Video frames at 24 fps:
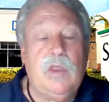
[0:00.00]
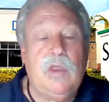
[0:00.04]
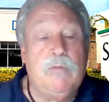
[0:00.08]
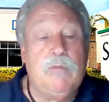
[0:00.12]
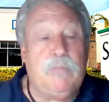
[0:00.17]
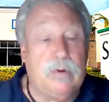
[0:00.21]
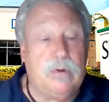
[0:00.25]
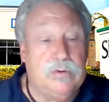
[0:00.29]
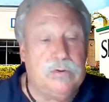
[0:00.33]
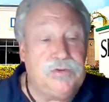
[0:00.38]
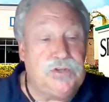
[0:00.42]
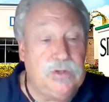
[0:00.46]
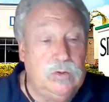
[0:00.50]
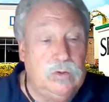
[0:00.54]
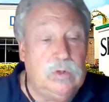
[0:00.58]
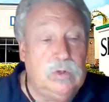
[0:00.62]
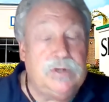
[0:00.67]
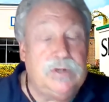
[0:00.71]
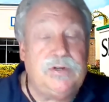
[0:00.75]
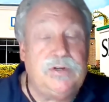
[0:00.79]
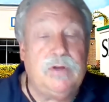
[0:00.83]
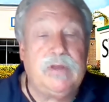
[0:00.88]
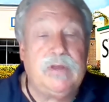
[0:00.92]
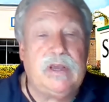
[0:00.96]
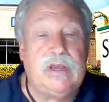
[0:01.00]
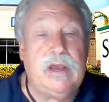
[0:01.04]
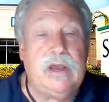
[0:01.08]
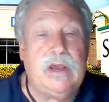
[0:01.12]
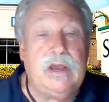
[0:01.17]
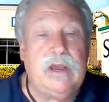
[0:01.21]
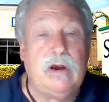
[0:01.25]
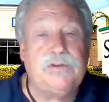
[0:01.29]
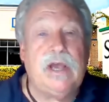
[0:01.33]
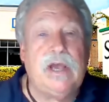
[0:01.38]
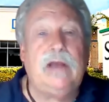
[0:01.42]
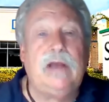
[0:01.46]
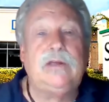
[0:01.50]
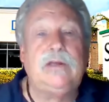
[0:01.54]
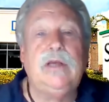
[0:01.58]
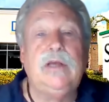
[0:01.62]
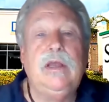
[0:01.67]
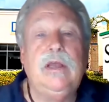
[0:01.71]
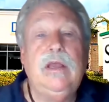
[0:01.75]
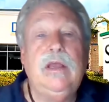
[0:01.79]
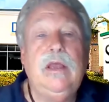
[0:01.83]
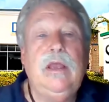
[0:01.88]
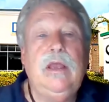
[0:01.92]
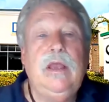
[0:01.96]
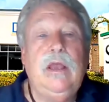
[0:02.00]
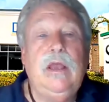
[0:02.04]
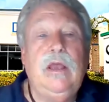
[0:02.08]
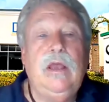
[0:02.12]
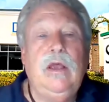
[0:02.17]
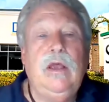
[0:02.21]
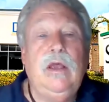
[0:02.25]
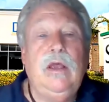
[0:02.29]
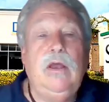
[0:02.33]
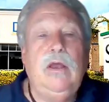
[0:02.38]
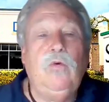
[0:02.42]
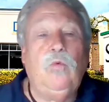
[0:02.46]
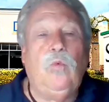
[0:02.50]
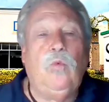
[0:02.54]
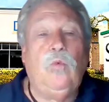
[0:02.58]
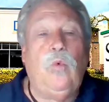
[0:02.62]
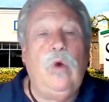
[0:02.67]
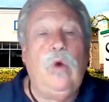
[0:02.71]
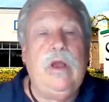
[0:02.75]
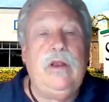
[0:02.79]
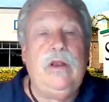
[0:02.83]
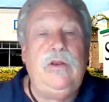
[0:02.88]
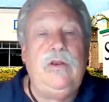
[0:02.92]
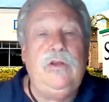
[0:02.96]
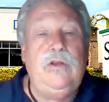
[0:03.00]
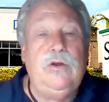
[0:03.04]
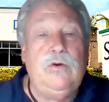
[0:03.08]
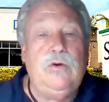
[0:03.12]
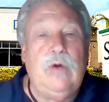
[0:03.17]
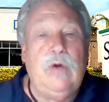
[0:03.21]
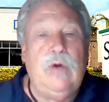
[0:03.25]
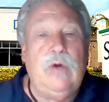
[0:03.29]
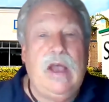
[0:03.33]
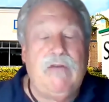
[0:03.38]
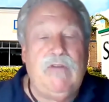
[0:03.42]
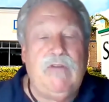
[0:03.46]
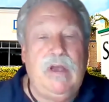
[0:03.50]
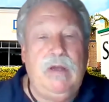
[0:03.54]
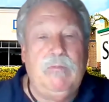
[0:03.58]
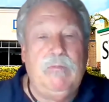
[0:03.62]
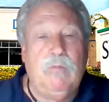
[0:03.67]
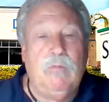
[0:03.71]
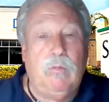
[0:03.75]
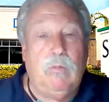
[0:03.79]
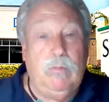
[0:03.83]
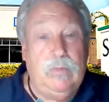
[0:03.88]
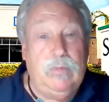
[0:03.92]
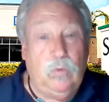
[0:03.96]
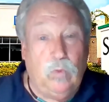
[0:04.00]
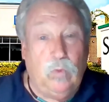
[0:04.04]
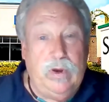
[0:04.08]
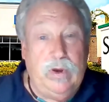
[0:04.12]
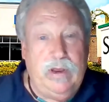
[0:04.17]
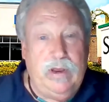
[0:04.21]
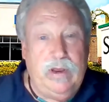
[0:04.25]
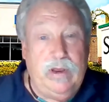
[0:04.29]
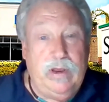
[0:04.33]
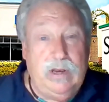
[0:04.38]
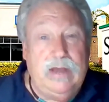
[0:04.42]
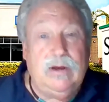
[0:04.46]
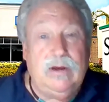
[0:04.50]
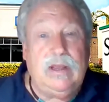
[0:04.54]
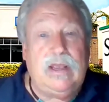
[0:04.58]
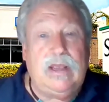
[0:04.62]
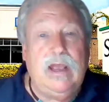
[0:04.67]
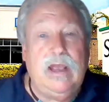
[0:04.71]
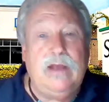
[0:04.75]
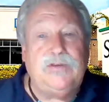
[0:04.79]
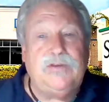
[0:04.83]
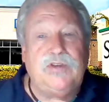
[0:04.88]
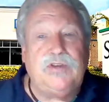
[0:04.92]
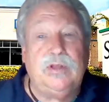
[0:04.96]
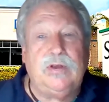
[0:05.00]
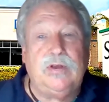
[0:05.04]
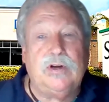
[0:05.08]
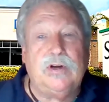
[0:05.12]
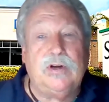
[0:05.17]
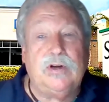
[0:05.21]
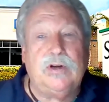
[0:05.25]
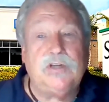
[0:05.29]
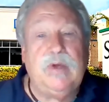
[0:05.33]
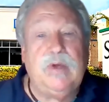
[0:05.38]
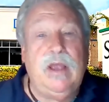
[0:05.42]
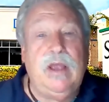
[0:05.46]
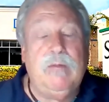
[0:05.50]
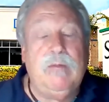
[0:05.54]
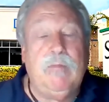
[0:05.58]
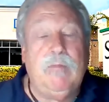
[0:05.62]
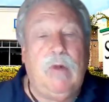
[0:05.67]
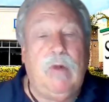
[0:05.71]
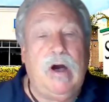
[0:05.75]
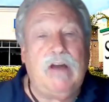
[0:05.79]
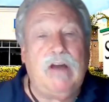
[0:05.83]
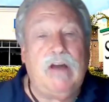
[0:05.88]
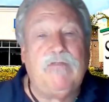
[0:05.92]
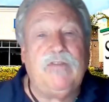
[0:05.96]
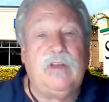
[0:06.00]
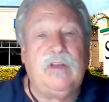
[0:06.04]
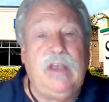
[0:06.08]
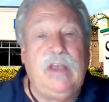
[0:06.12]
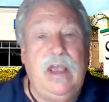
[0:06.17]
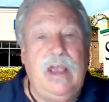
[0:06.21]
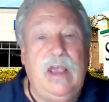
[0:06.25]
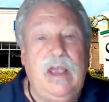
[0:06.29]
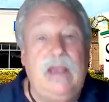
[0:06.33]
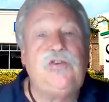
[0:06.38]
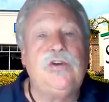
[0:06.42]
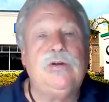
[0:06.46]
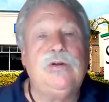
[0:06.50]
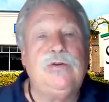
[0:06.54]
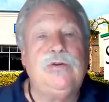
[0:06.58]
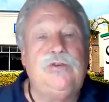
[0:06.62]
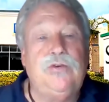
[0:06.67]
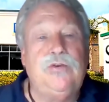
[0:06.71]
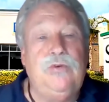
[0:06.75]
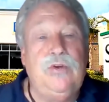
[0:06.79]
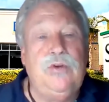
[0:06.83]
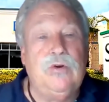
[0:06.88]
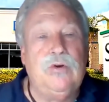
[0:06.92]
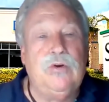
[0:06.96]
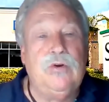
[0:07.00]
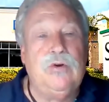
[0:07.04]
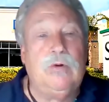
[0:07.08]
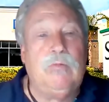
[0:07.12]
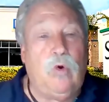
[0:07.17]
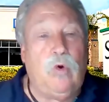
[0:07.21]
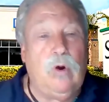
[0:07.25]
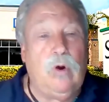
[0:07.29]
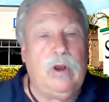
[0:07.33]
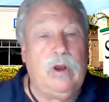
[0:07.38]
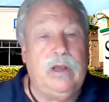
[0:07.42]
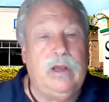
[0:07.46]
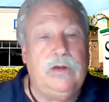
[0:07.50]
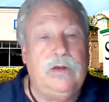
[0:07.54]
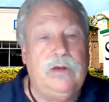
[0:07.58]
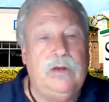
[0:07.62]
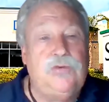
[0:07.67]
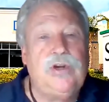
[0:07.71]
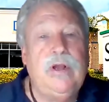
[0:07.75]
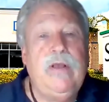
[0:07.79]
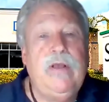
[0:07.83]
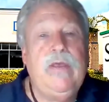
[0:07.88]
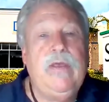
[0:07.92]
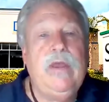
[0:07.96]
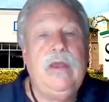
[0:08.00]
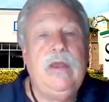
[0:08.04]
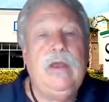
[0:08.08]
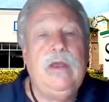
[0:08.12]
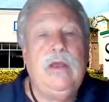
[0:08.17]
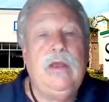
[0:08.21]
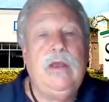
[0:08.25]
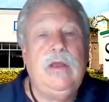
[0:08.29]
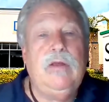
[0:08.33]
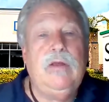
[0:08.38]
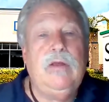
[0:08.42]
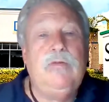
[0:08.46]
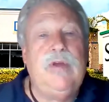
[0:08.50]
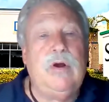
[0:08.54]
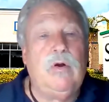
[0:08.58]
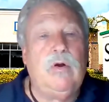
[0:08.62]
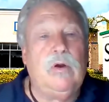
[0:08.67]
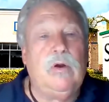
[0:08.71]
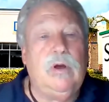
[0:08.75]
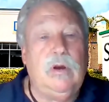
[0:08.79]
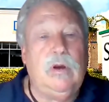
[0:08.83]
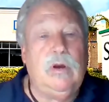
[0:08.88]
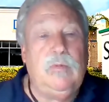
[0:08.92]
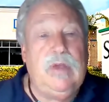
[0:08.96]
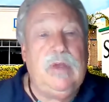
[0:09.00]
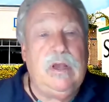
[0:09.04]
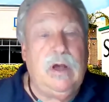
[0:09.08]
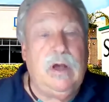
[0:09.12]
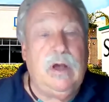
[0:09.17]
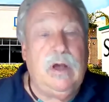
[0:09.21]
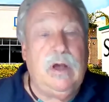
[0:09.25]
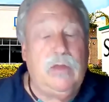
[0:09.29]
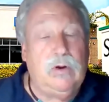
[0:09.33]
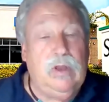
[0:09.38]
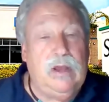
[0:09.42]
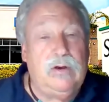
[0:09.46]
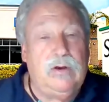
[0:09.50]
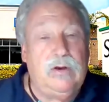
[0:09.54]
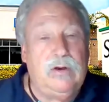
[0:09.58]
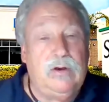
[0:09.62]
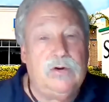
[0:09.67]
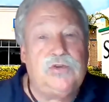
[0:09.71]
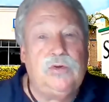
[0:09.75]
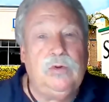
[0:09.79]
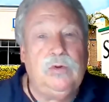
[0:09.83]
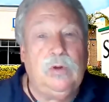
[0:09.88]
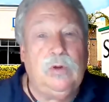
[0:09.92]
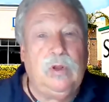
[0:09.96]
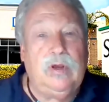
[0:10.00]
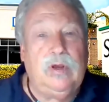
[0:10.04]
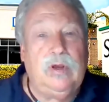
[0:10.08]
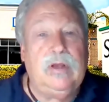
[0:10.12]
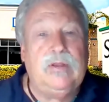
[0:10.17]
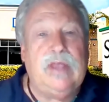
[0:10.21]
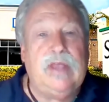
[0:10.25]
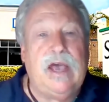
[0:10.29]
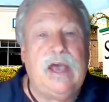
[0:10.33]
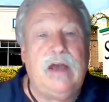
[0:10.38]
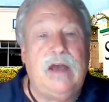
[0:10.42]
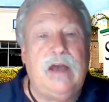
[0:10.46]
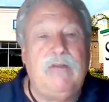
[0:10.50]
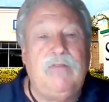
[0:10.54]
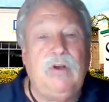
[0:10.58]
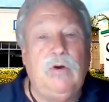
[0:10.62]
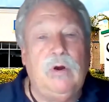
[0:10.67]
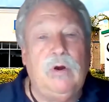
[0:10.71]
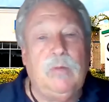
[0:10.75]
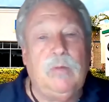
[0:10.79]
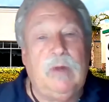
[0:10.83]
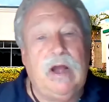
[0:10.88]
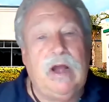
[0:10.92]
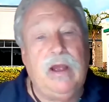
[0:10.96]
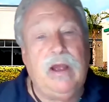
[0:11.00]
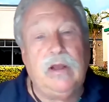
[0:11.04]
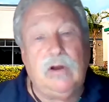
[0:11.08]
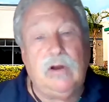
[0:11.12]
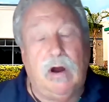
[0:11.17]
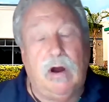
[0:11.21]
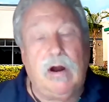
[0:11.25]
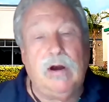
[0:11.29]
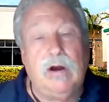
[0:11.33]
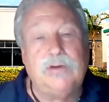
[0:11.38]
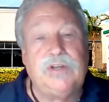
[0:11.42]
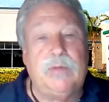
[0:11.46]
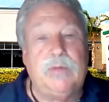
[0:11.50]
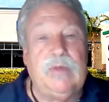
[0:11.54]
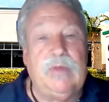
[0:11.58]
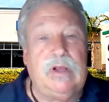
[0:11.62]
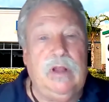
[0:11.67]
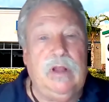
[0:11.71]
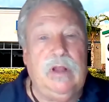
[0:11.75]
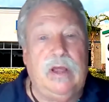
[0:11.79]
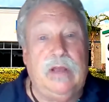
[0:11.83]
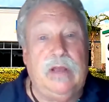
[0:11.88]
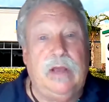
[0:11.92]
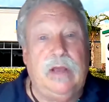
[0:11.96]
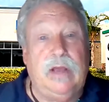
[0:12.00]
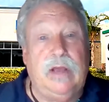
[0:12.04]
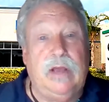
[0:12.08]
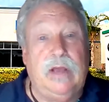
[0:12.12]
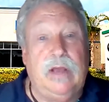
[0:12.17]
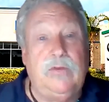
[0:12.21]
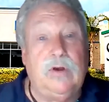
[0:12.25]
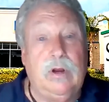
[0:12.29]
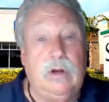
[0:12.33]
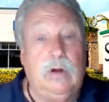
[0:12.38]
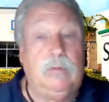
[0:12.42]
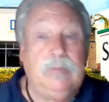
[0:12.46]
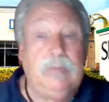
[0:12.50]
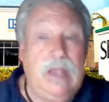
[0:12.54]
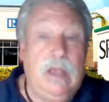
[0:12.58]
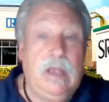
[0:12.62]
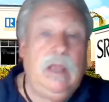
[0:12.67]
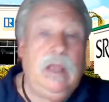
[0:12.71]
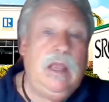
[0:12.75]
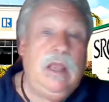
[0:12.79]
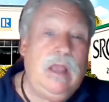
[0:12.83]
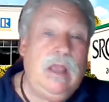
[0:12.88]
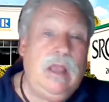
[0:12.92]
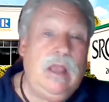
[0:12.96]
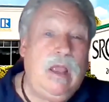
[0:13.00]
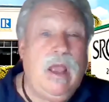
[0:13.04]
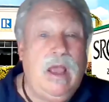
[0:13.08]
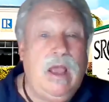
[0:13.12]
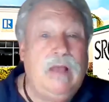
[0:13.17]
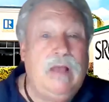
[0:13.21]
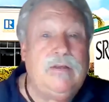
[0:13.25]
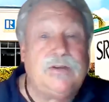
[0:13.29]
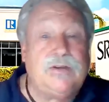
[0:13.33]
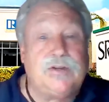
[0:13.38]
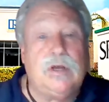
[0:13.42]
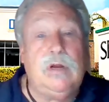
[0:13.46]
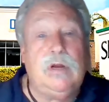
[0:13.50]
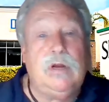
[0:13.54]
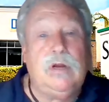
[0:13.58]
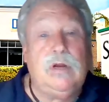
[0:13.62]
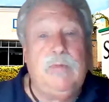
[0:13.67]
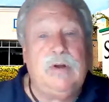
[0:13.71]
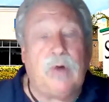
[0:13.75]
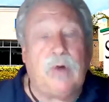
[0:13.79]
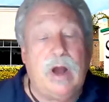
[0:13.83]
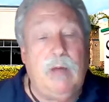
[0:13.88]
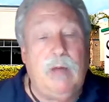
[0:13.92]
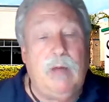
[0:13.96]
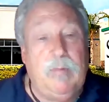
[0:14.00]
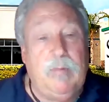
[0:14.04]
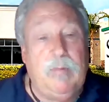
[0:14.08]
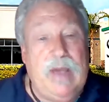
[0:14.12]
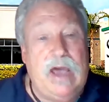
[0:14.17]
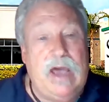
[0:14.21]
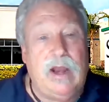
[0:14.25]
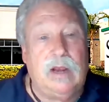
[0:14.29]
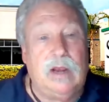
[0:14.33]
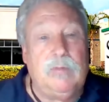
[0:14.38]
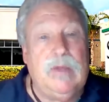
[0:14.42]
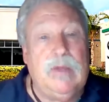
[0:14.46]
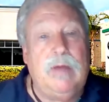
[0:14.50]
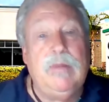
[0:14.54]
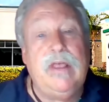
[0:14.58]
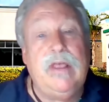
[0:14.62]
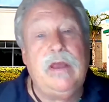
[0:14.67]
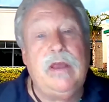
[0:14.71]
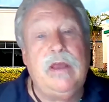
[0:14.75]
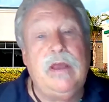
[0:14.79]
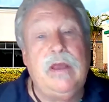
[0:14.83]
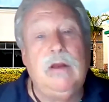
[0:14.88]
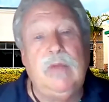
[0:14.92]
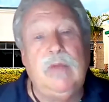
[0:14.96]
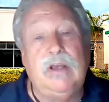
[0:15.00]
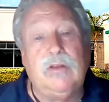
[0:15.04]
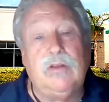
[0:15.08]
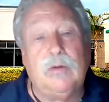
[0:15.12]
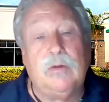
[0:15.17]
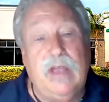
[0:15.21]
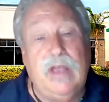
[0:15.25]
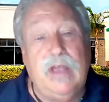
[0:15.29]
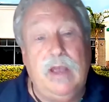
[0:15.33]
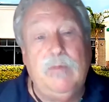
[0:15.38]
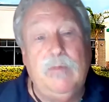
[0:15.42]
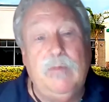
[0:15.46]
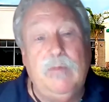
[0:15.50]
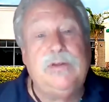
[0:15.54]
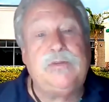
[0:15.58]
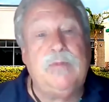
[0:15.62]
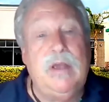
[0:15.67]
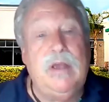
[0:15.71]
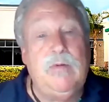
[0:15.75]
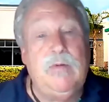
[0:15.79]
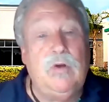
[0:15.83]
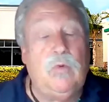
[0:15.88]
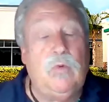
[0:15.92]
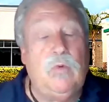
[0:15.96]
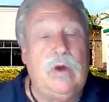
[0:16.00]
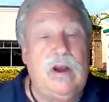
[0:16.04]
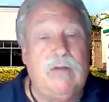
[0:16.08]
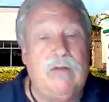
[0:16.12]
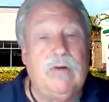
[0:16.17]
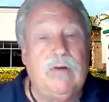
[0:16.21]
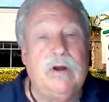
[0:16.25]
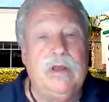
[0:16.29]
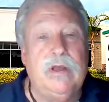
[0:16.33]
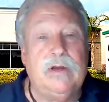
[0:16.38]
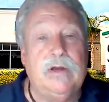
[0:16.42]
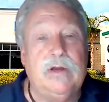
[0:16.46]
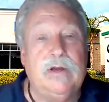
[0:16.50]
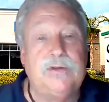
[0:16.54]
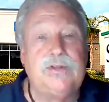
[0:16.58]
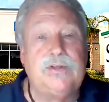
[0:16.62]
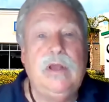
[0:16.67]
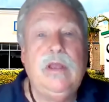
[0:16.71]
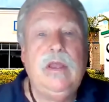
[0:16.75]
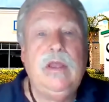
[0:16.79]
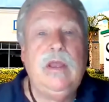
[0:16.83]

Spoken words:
pursuant to the CARES Act, when it indicates that there's been a modification to your mortgage, there are going to be other lenders who look at that if you go to buy a car or something like that, and they're going to go, yeah, this could have been problematic. Maybe they didn't make their payments, maybe whatever it is.